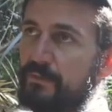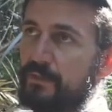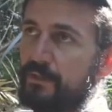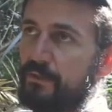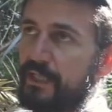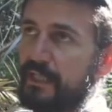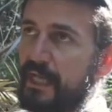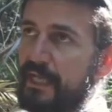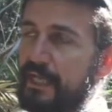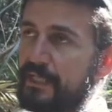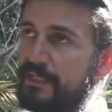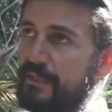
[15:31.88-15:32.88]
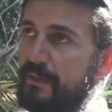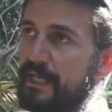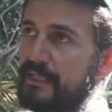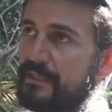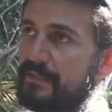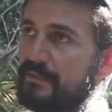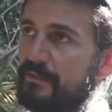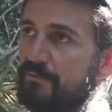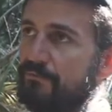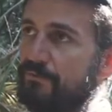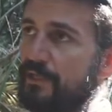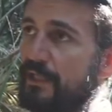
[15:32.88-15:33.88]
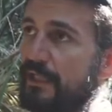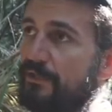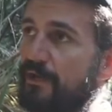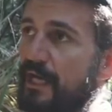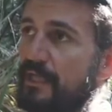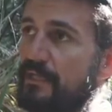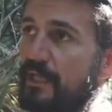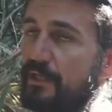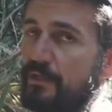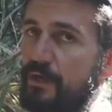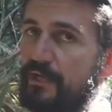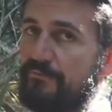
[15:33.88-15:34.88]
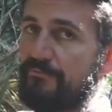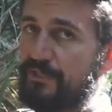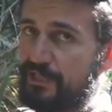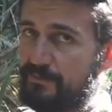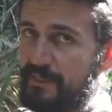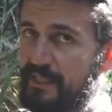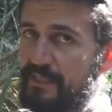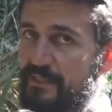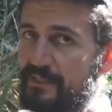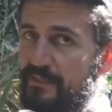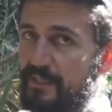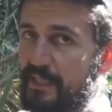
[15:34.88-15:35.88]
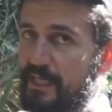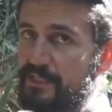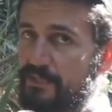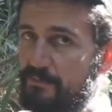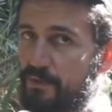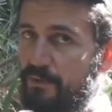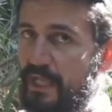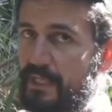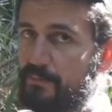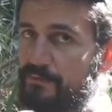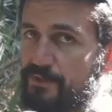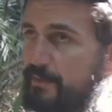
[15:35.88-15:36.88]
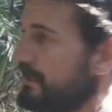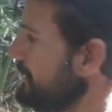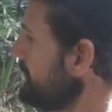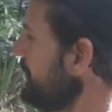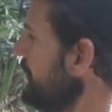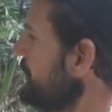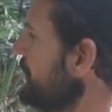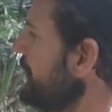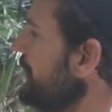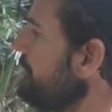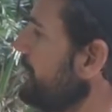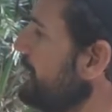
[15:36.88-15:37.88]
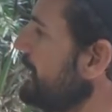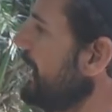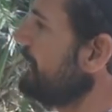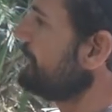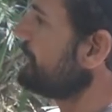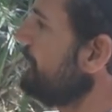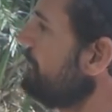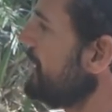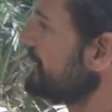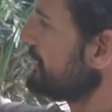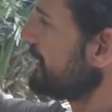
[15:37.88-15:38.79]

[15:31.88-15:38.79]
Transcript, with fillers: lawyer cane actually makes really great light fish spears, okay, small animal spears and things like that, but you can also bust